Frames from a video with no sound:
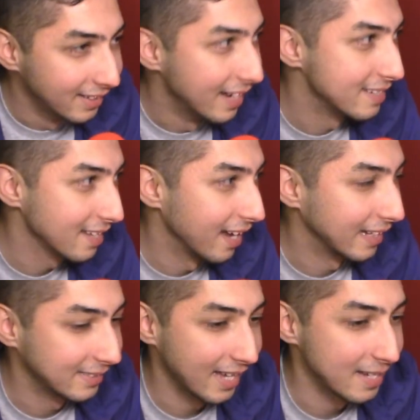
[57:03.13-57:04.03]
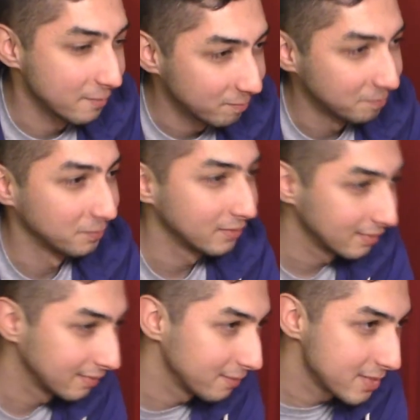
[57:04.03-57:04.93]
it's like that.
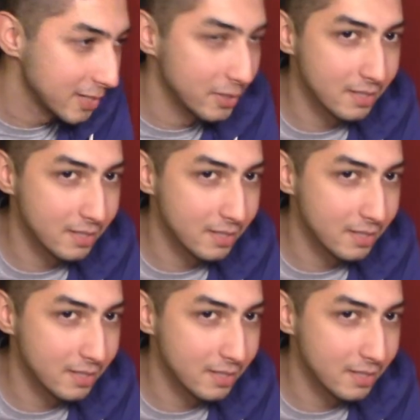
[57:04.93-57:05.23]
Series.